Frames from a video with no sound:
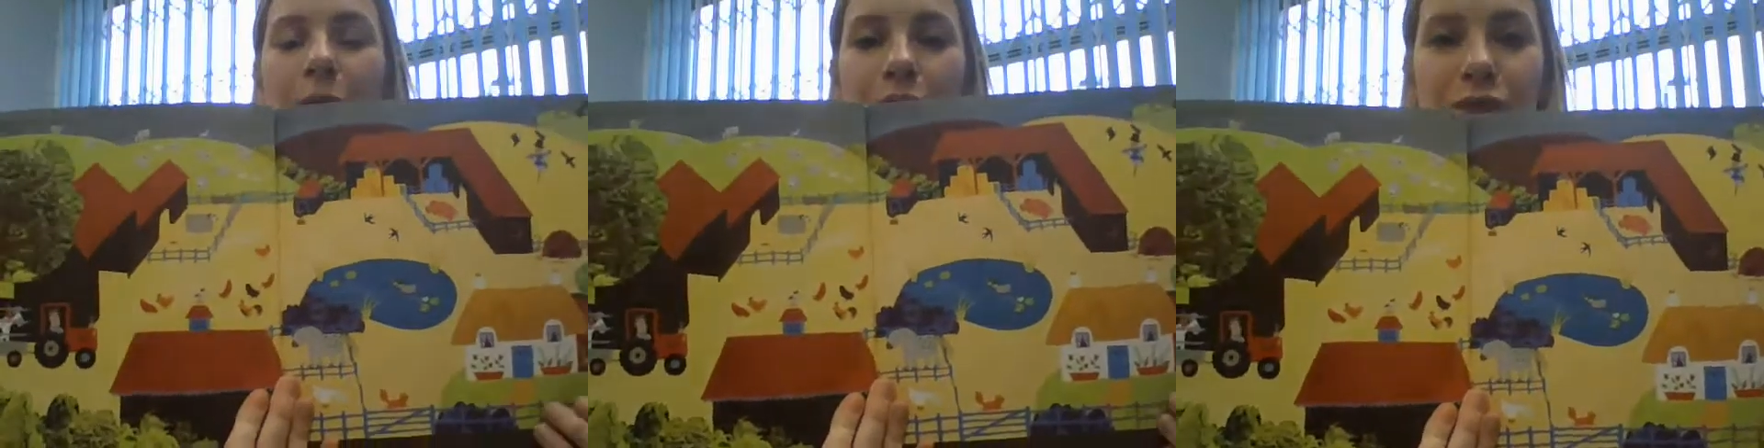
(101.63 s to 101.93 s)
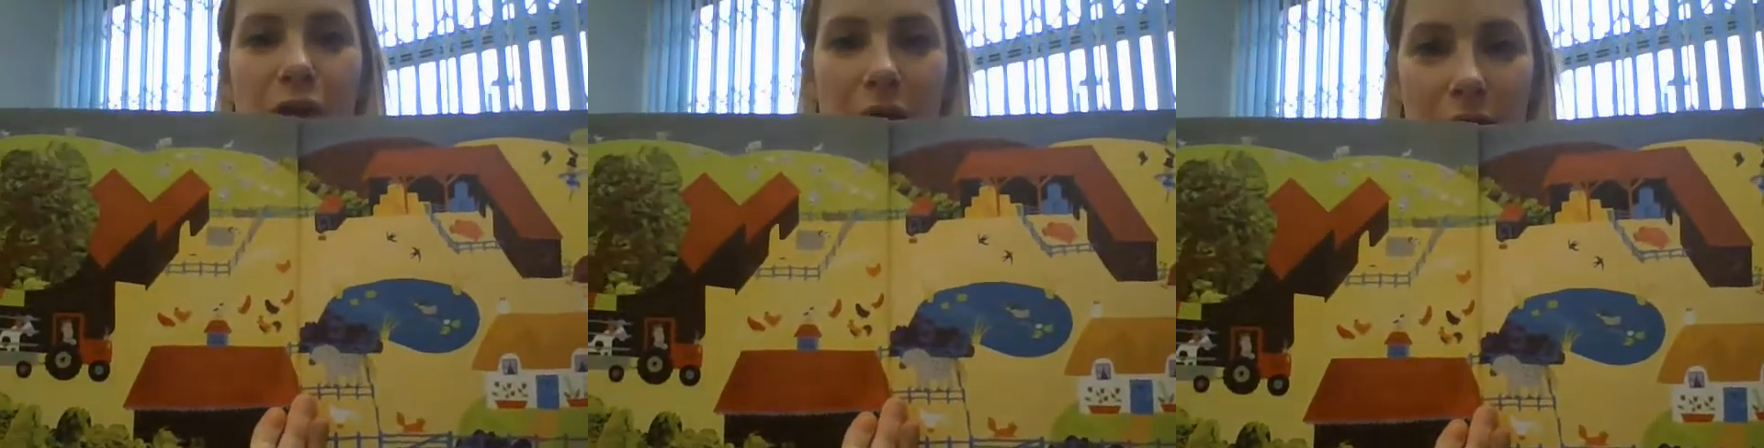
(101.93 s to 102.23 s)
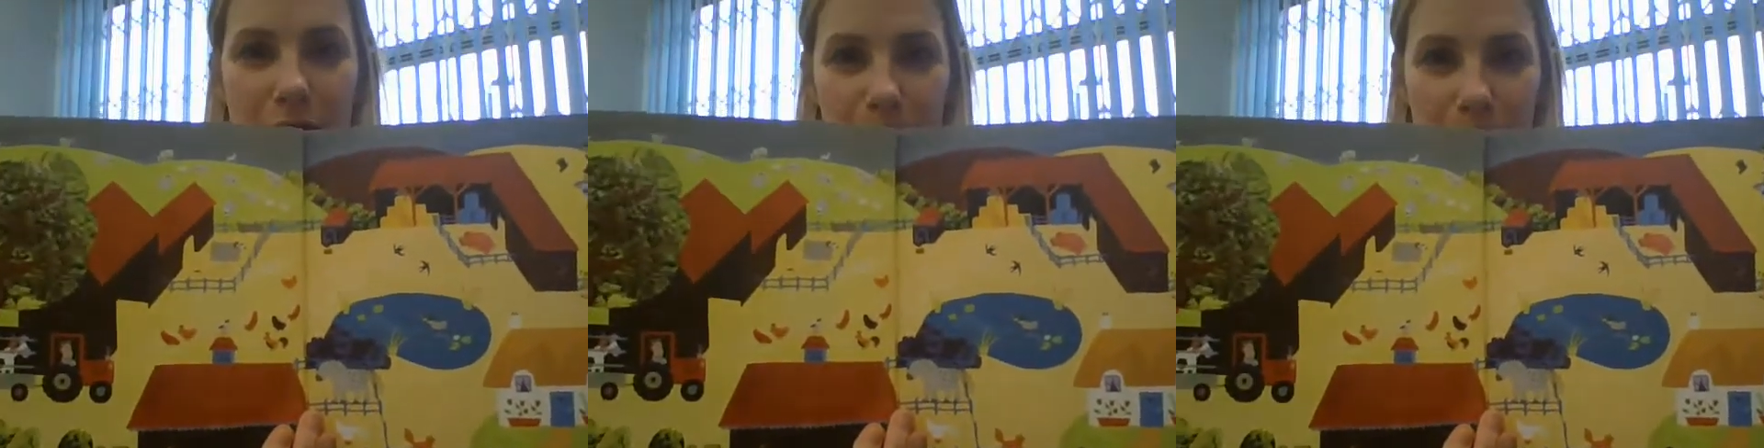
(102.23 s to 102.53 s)
our
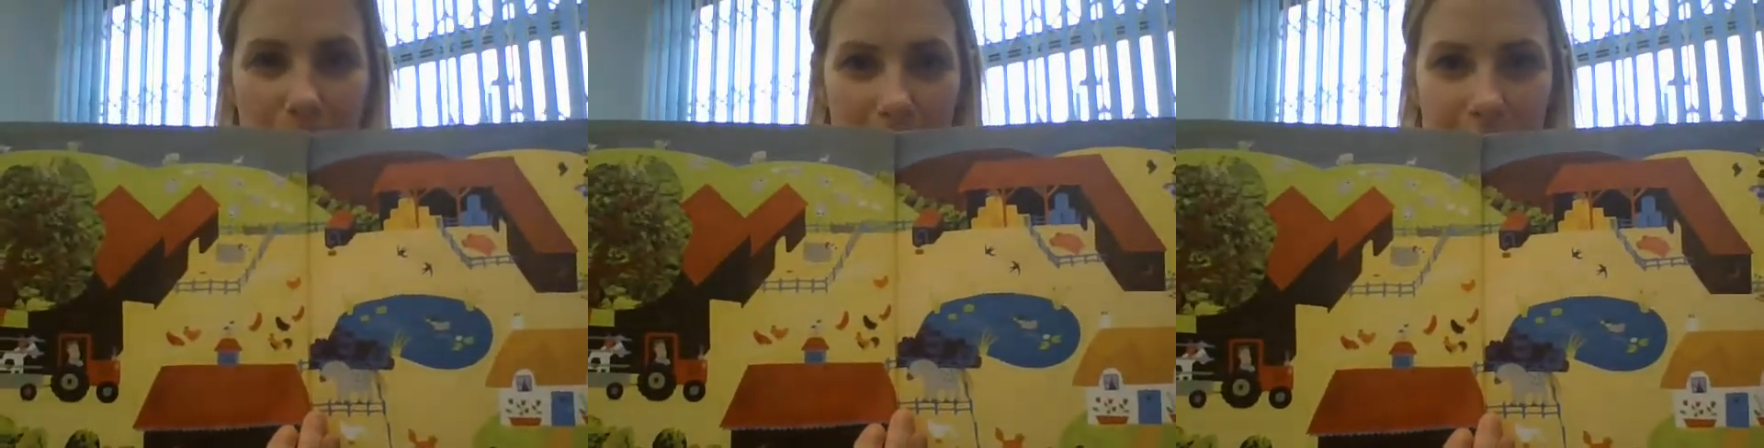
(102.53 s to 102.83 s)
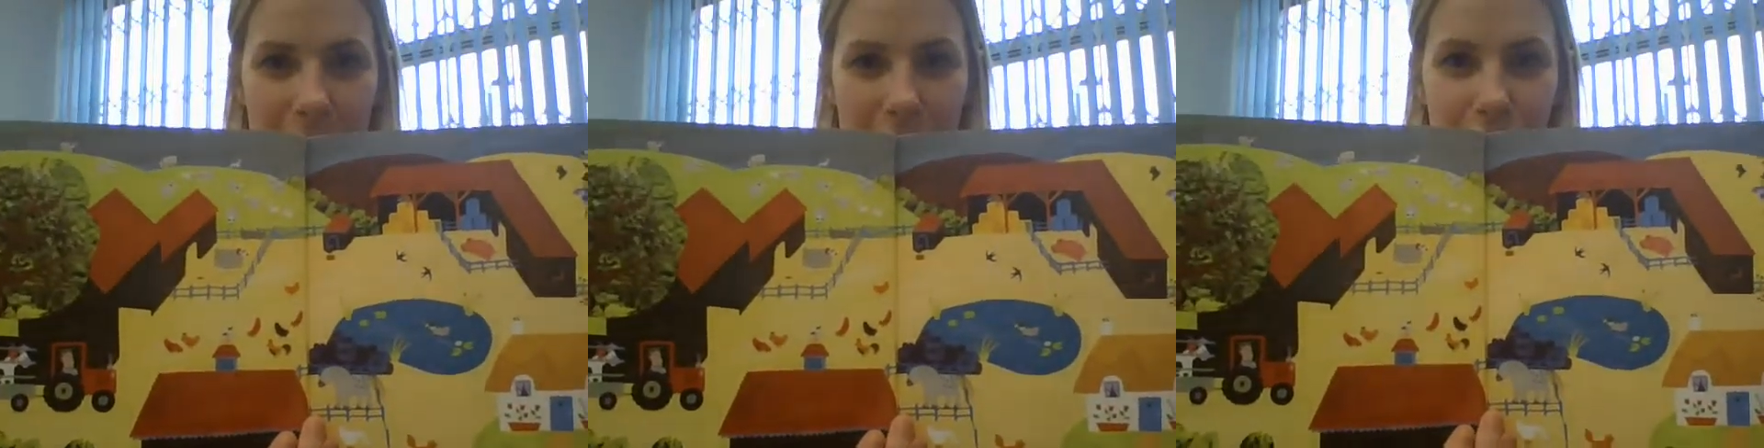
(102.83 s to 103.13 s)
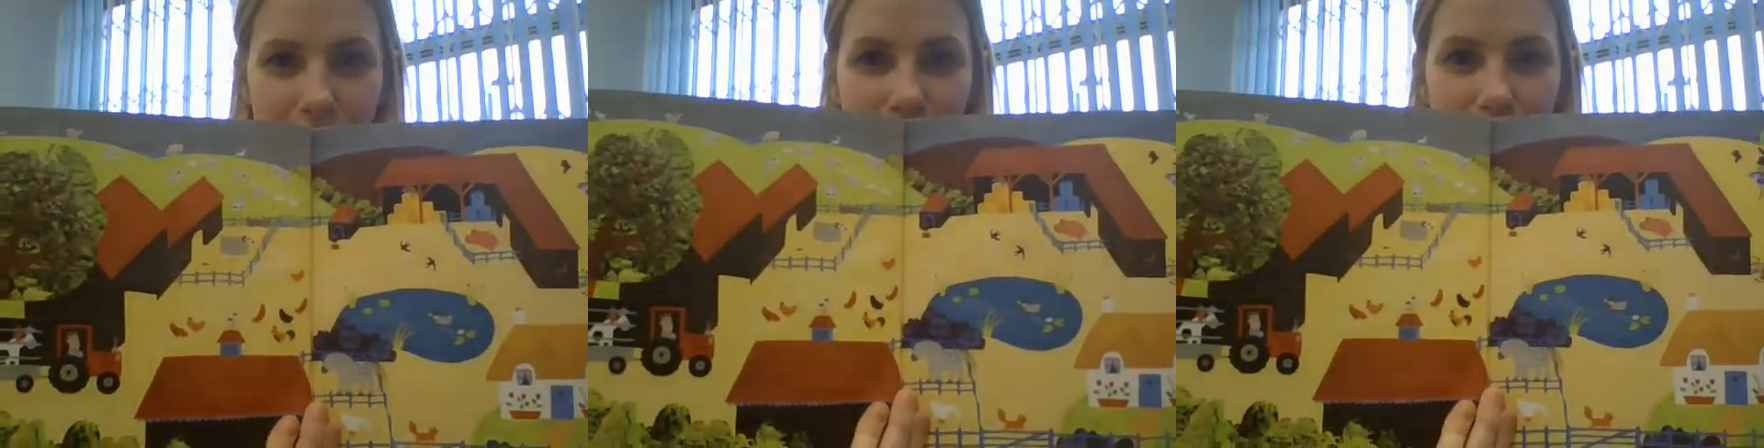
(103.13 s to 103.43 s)
first
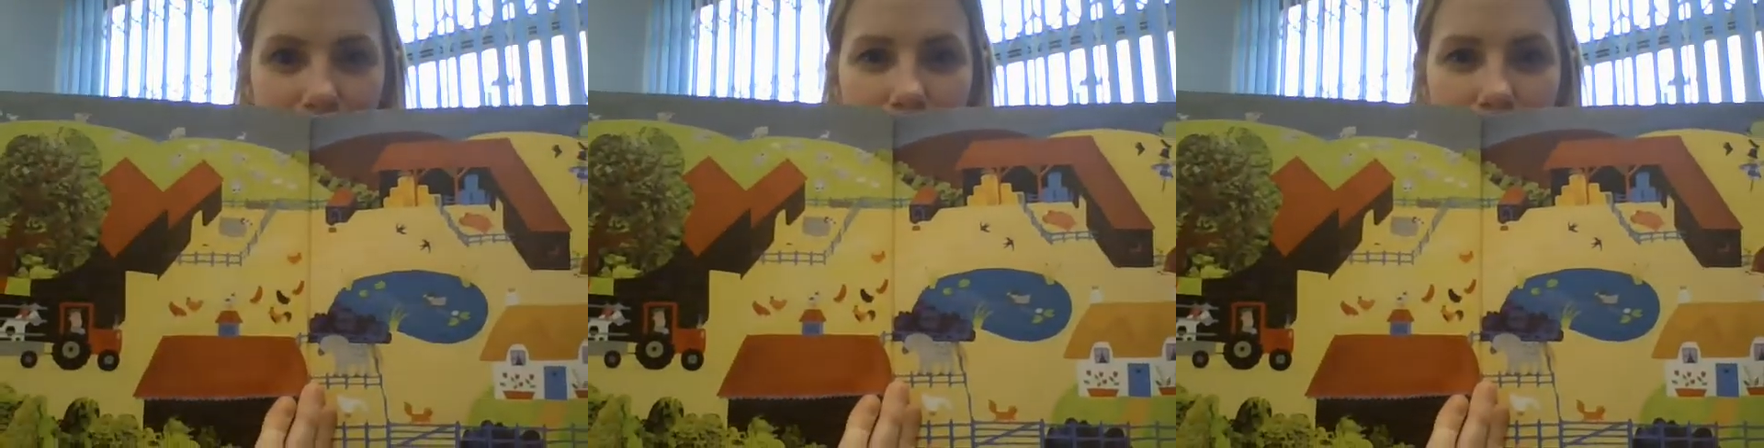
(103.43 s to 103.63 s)
page